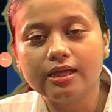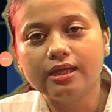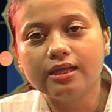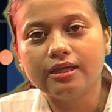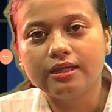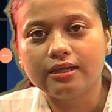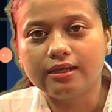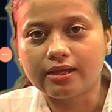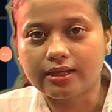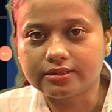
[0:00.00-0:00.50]

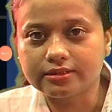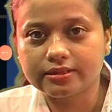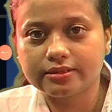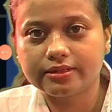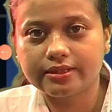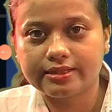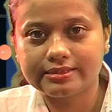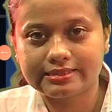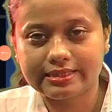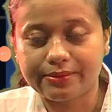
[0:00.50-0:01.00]
London
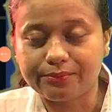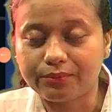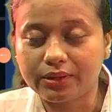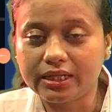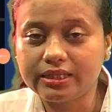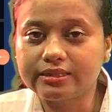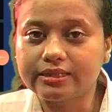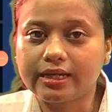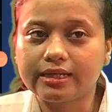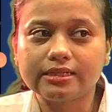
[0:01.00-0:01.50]
Assembly
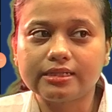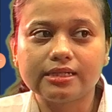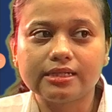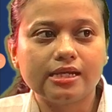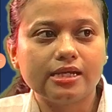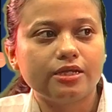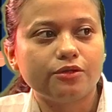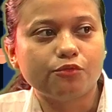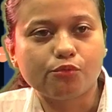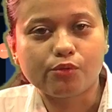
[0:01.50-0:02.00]
that
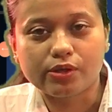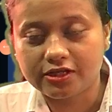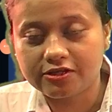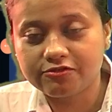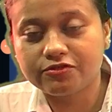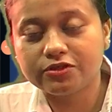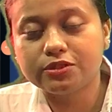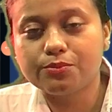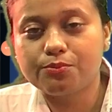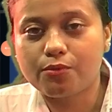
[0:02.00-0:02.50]
whatever
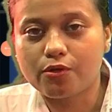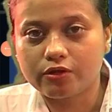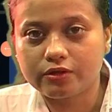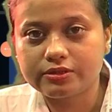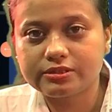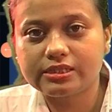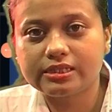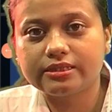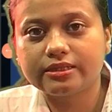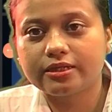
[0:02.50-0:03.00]
the
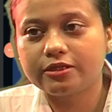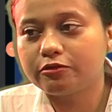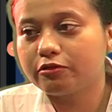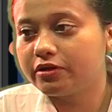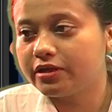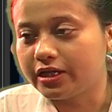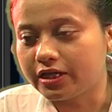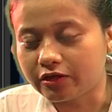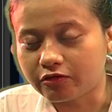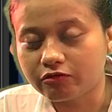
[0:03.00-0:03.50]
policy that you are
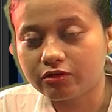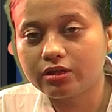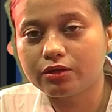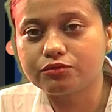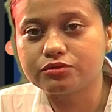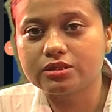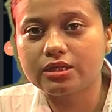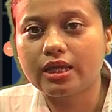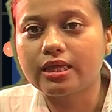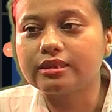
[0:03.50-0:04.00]

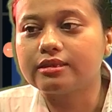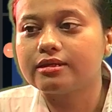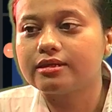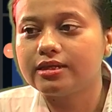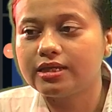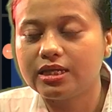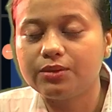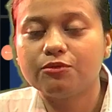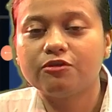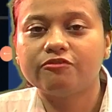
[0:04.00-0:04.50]
introducing in the
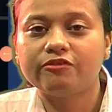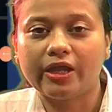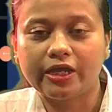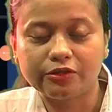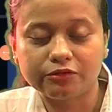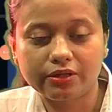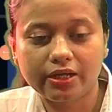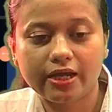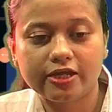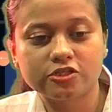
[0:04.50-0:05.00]
name of
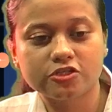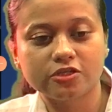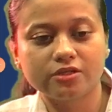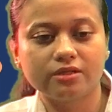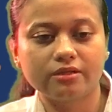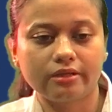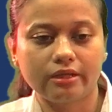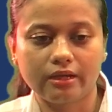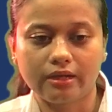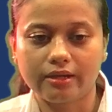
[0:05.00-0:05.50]
education in
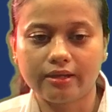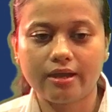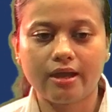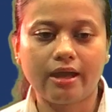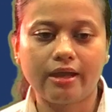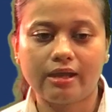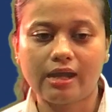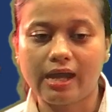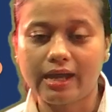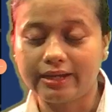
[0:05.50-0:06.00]
India, I
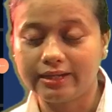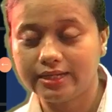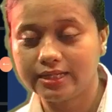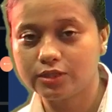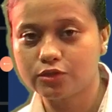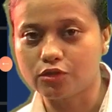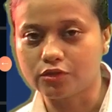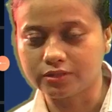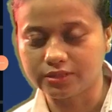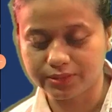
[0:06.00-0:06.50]
highly
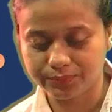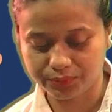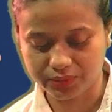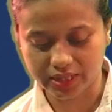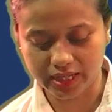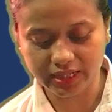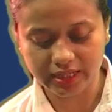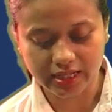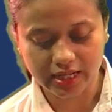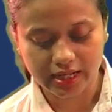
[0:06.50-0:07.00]
condemn that,
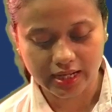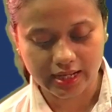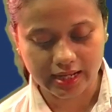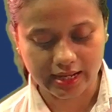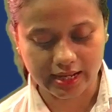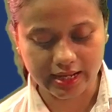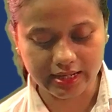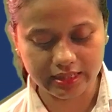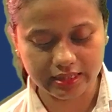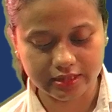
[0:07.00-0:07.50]

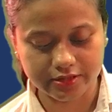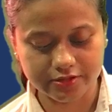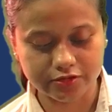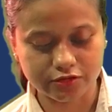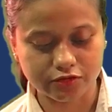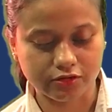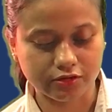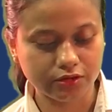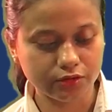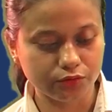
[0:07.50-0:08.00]
and it is not
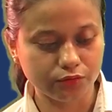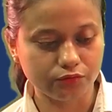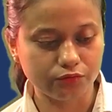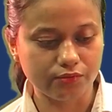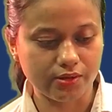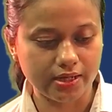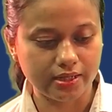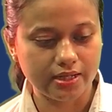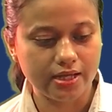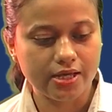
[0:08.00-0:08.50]
a good
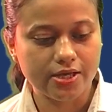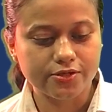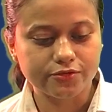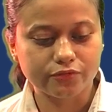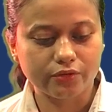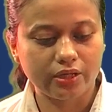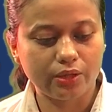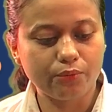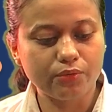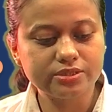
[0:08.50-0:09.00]
one. So
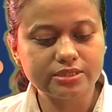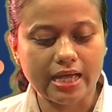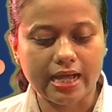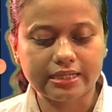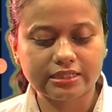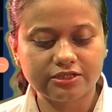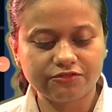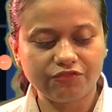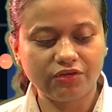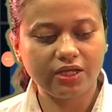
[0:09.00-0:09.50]
he was
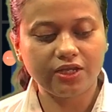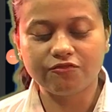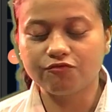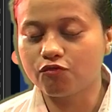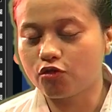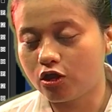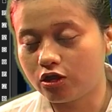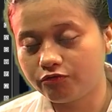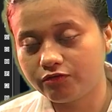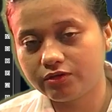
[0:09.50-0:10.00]
actively
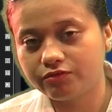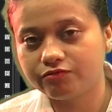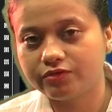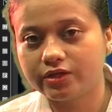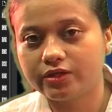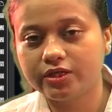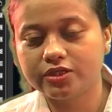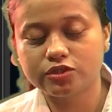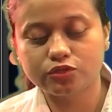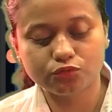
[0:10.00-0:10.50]
involved in
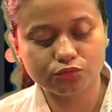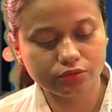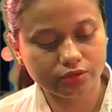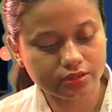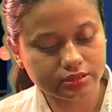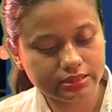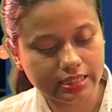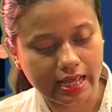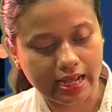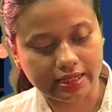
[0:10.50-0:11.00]
various students'
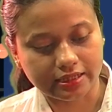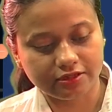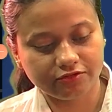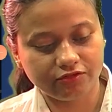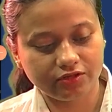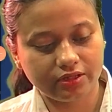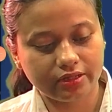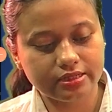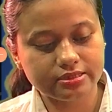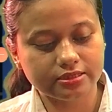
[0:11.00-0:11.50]

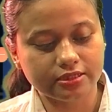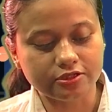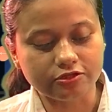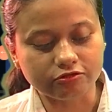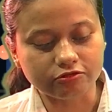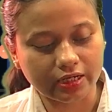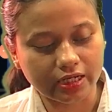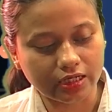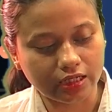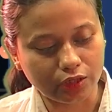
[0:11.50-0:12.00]
activities and
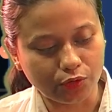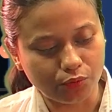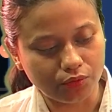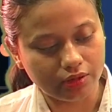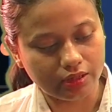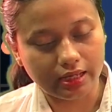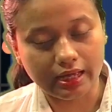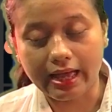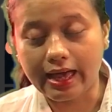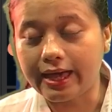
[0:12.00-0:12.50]
trade
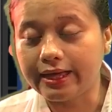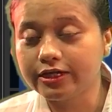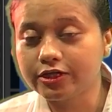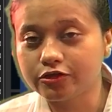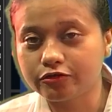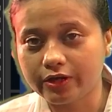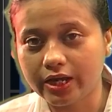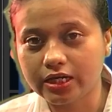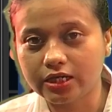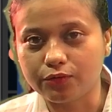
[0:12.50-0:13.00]

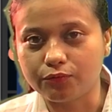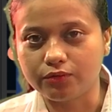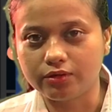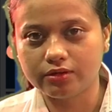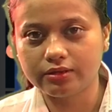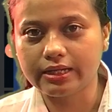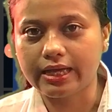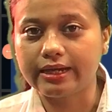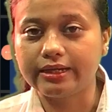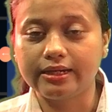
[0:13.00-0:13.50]
union,
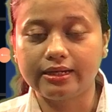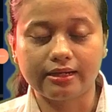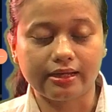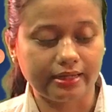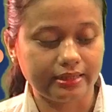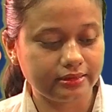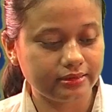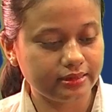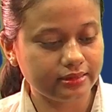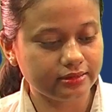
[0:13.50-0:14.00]
and in
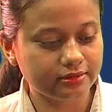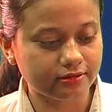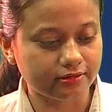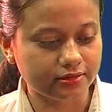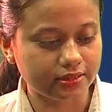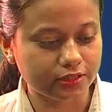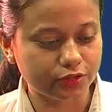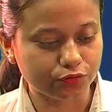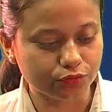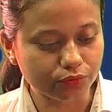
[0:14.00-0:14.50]

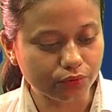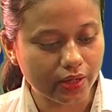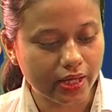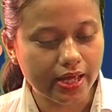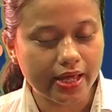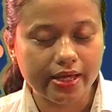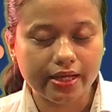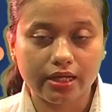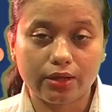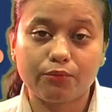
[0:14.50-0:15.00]
1932
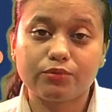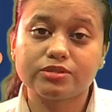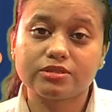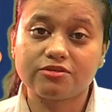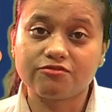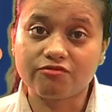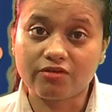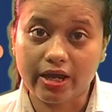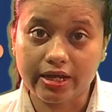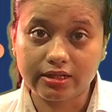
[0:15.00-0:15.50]
he was
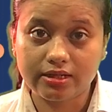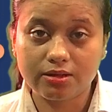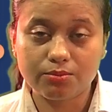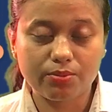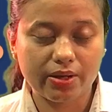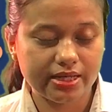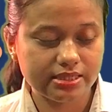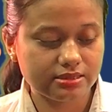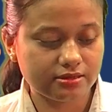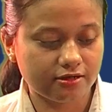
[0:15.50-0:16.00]
invited by
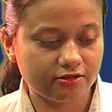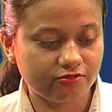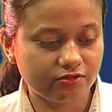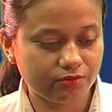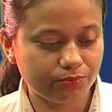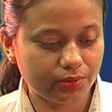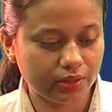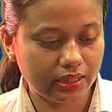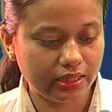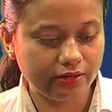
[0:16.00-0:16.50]

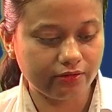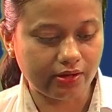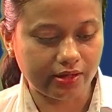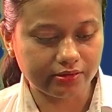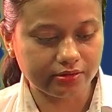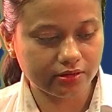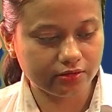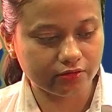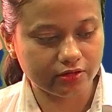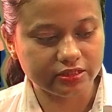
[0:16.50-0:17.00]
Sarvapalli
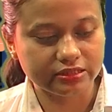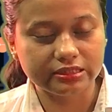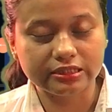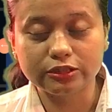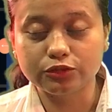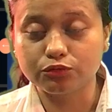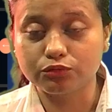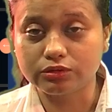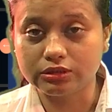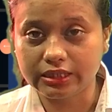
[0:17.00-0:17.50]
Radhakrishnan to
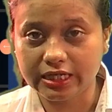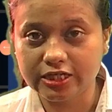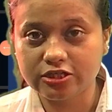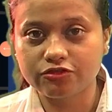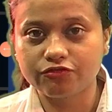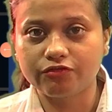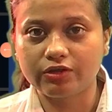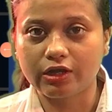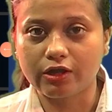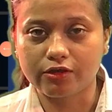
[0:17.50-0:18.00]
teach
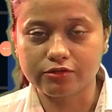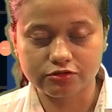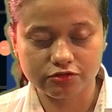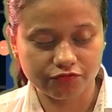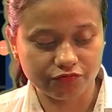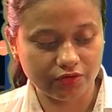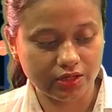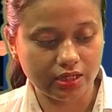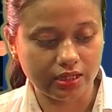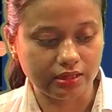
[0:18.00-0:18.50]
philosophy
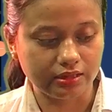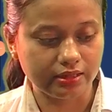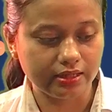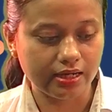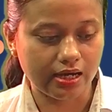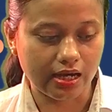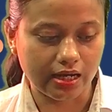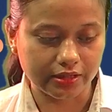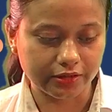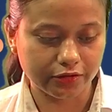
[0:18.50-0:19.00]
in the
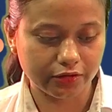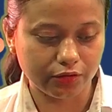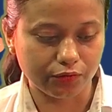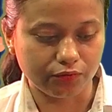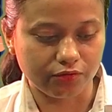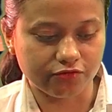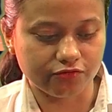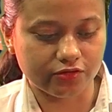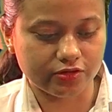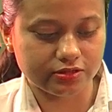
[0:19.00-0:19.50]
Andhra
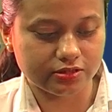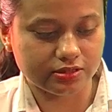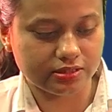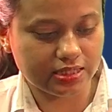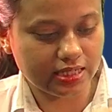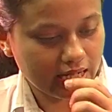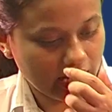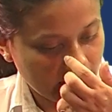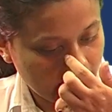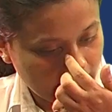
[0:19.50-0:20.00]
University
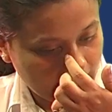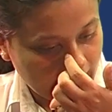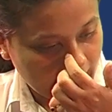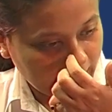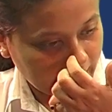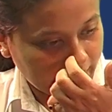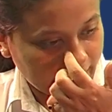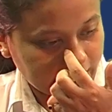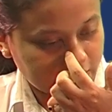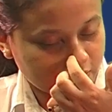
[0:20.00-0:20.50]
and
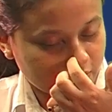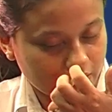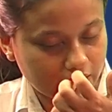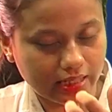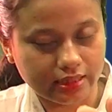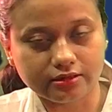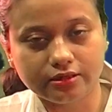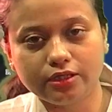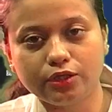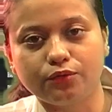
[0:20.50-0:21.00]
later at
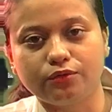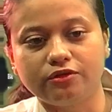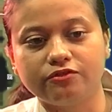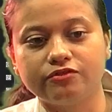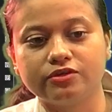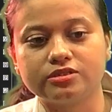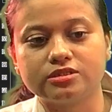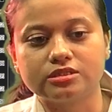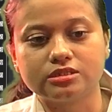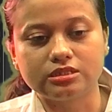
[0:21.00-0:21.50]
the
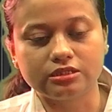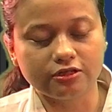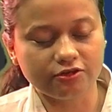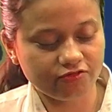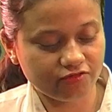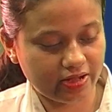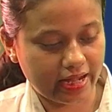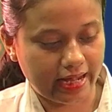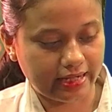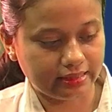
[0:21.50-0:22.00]
University of
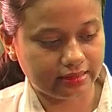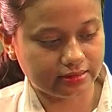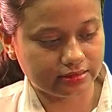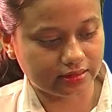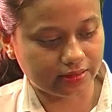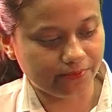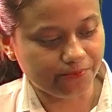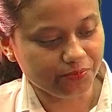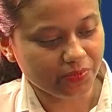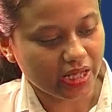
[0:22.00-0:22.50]
Calcutta.
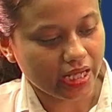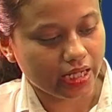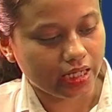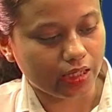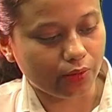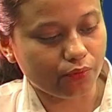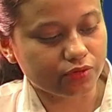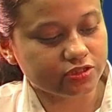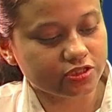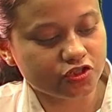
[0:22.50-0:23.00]
He
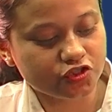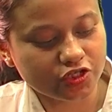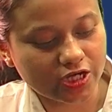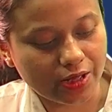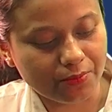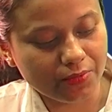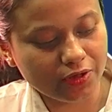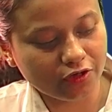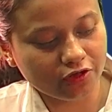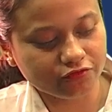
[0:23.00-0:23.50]
was a
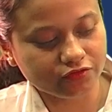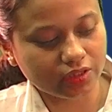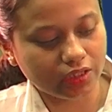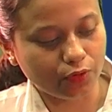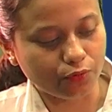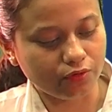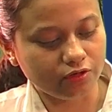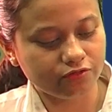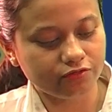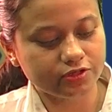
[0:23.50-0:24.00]
chairman of the
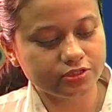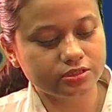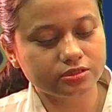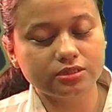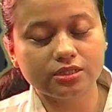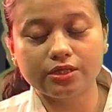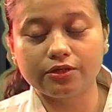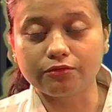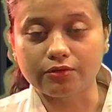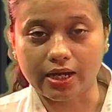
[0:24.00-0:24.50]
University
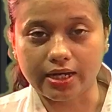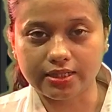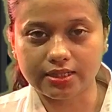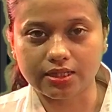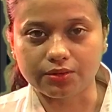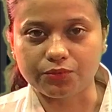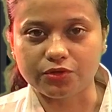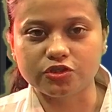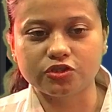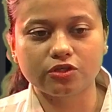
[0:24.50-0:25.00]
Grand
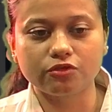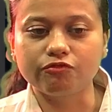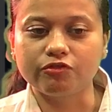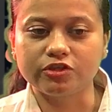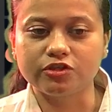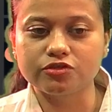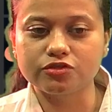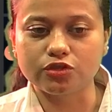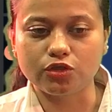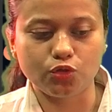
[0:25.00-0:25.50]
Commission, which
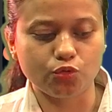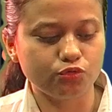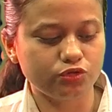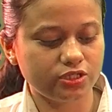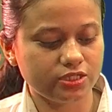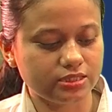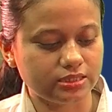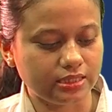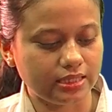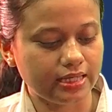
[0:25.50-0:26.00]
is
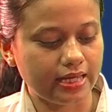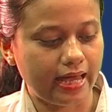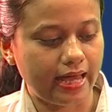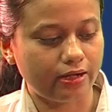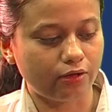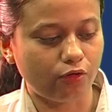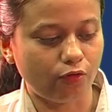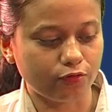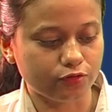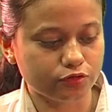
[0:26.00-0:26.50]
UGC, and
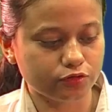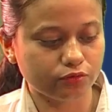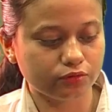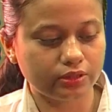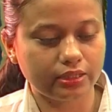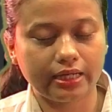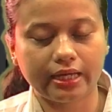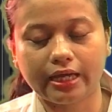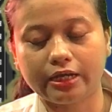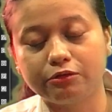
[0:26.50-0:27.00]
also
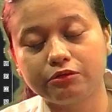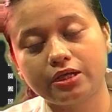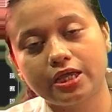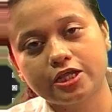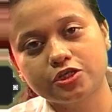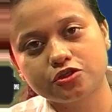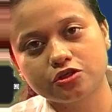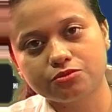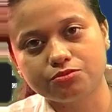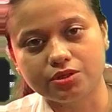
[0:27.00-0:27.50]
the
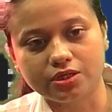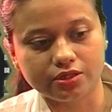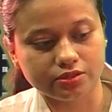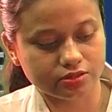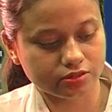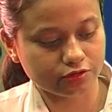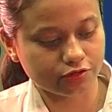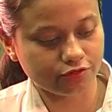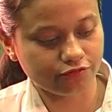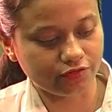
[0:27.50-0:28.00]
Education Minister
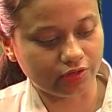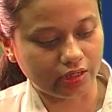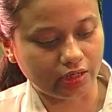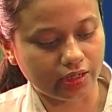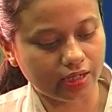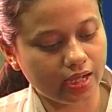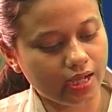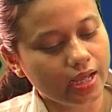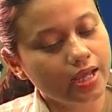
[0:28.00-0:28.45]
of India